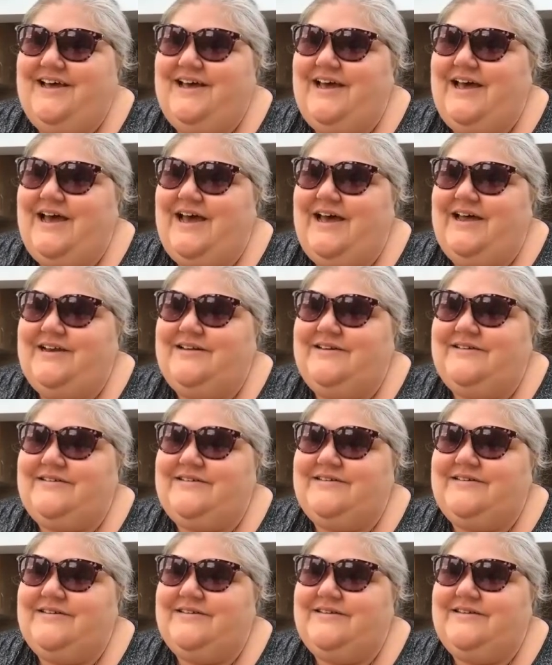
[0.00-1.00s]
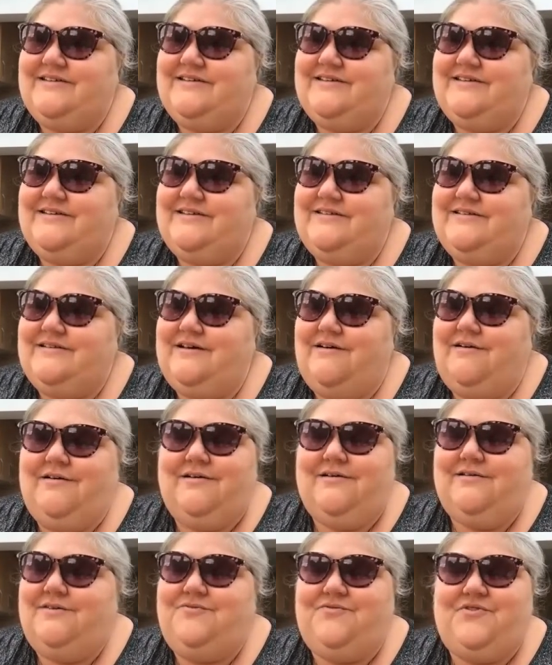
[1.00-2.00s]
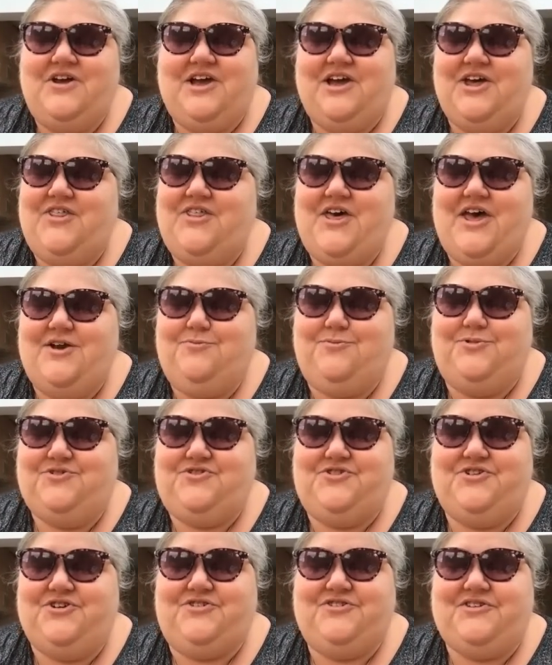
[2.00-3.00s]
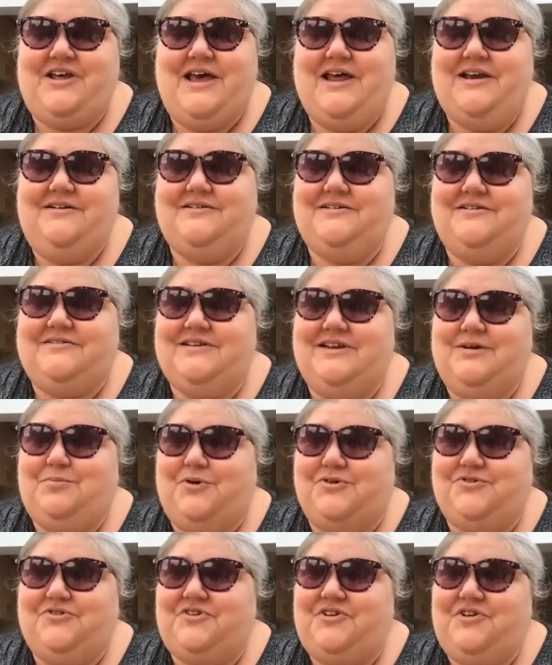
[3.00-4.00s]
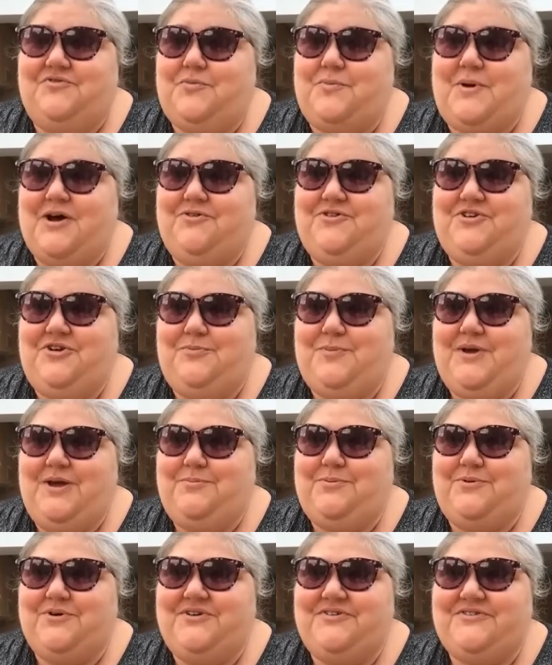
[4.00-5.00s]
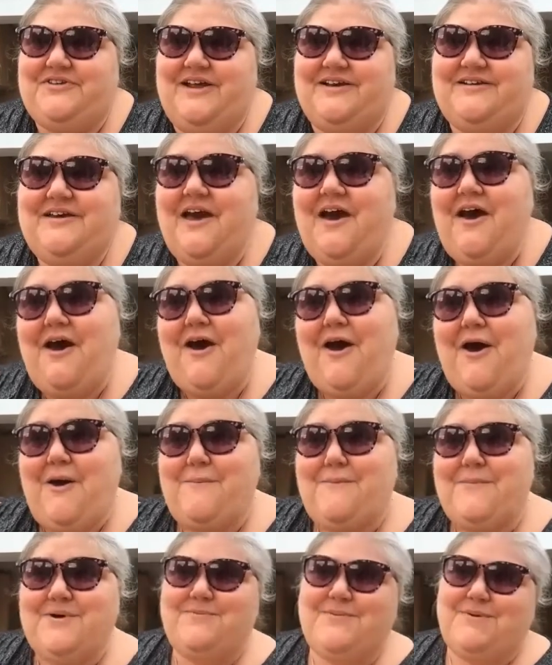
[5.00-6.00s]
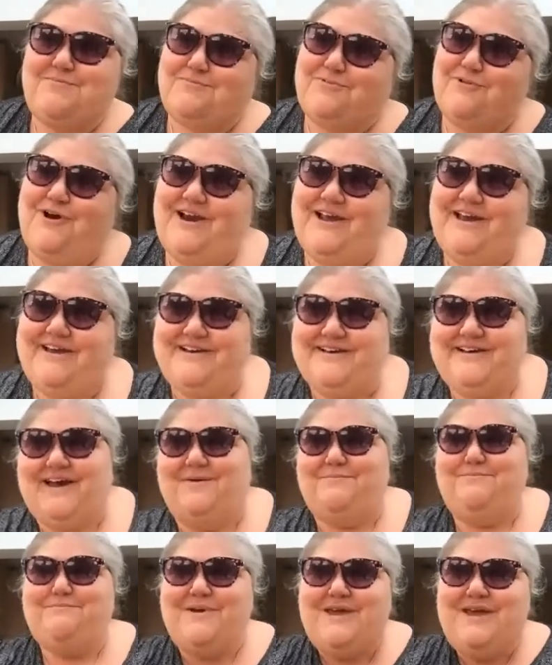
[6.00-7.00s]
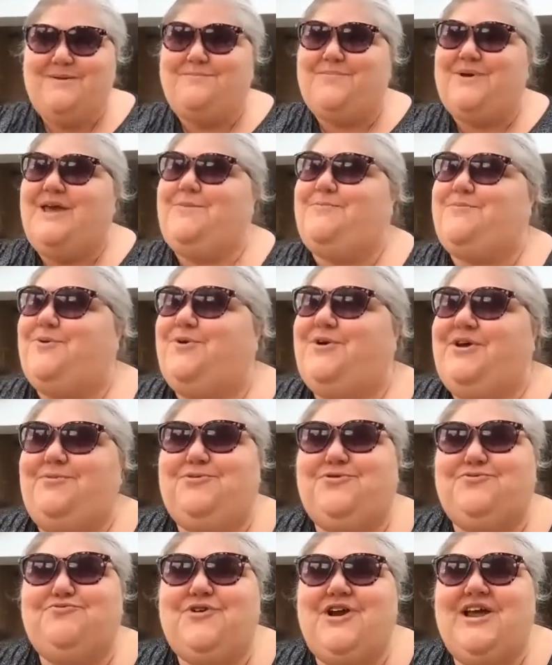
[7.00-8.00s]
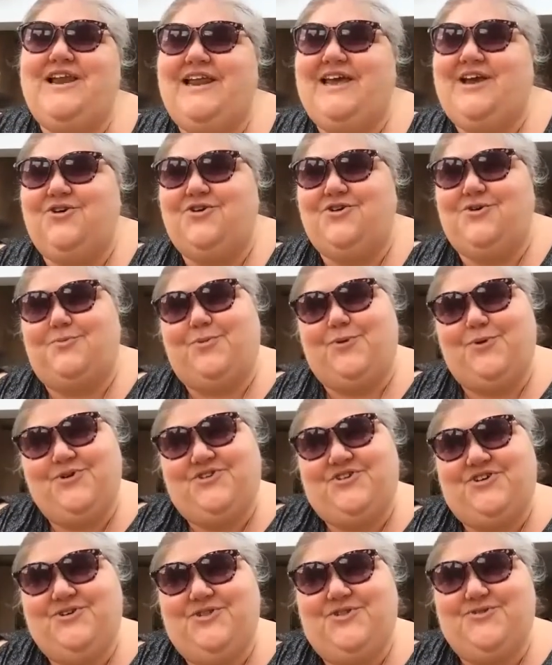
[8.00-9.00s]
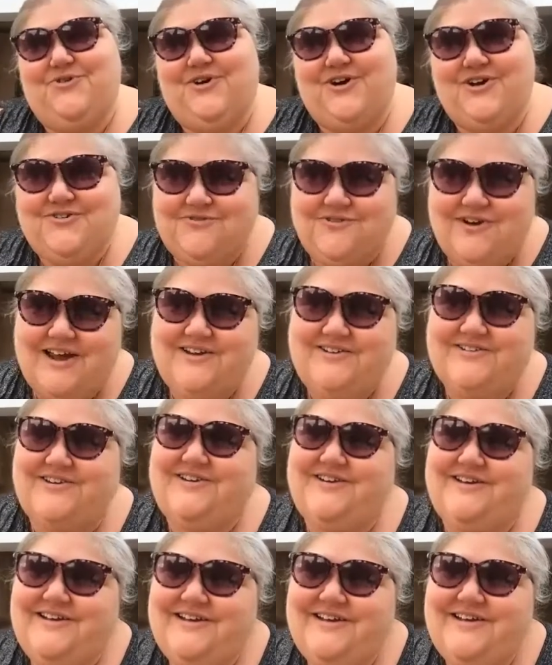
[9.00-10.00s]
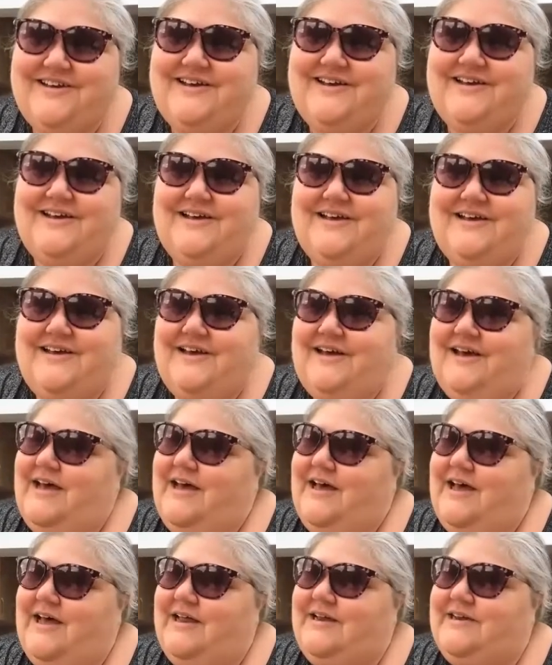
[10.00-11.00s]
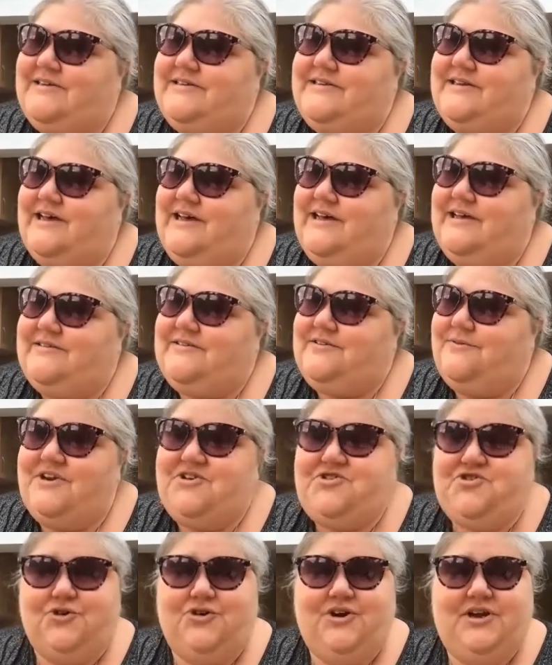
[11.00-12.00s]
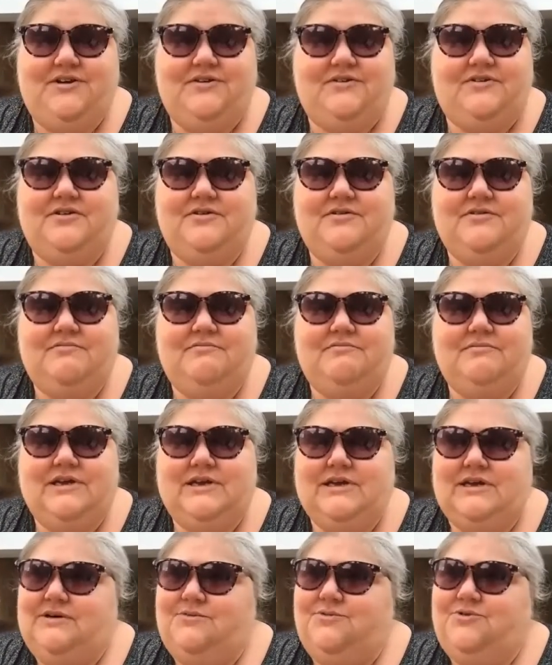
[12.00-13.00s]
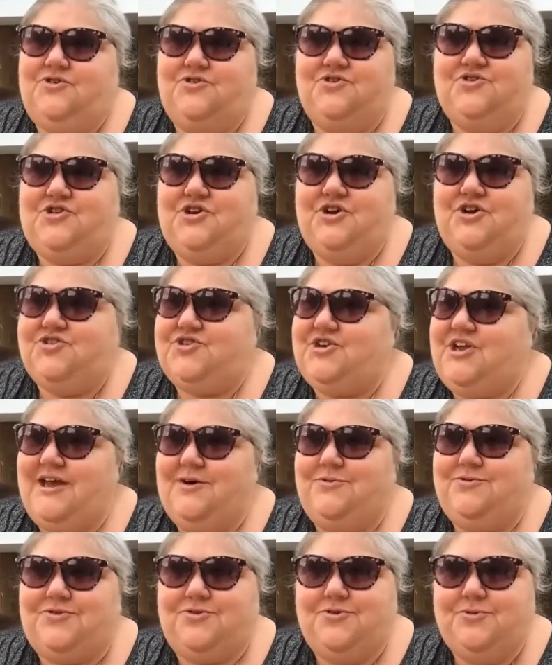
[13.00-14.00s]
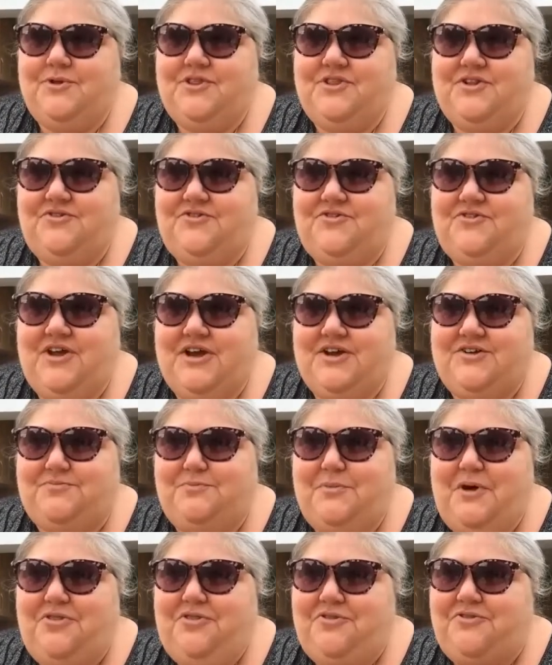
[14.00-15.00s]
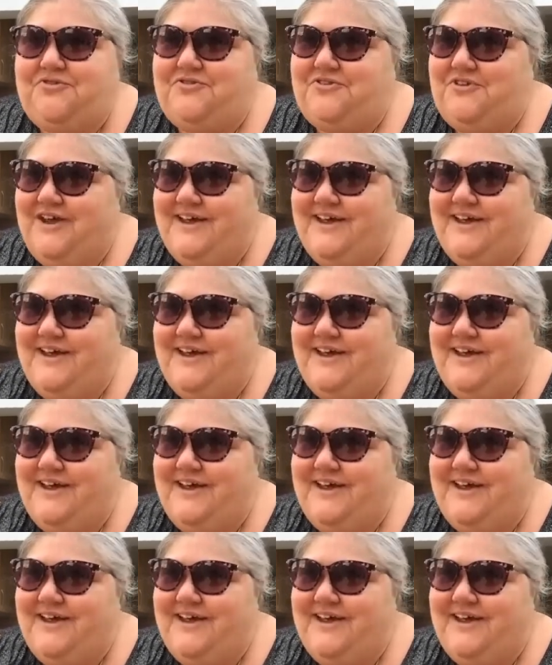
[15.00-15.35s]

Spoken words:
and the vicar then was just endlessly positive about new people and said, come, it'd be brilliant, come meet people. He was really good at pointing in the right direction. And so I joined, was on church council within 6 months.